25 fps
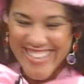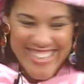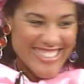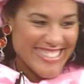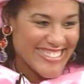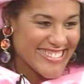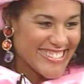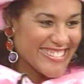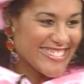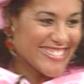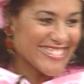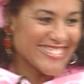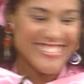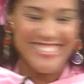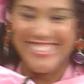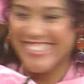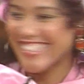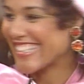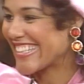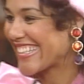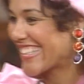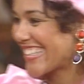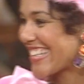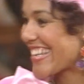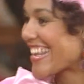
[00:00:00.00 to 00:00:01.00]
hey, nice to see you,
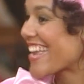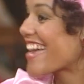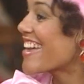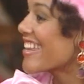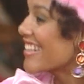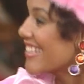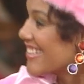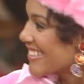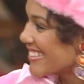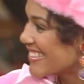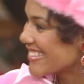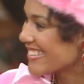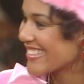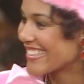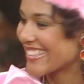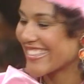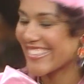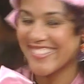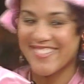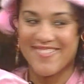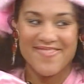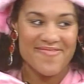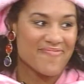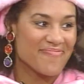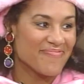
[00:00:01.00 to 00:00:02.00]
Denise. Sharp dresser.
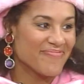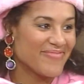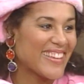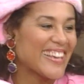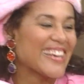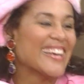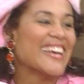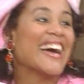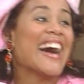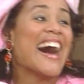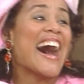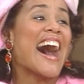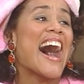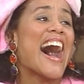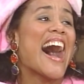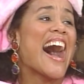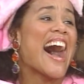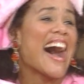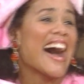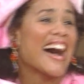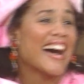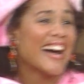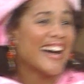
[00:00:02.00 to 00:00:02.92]
My son-in-law,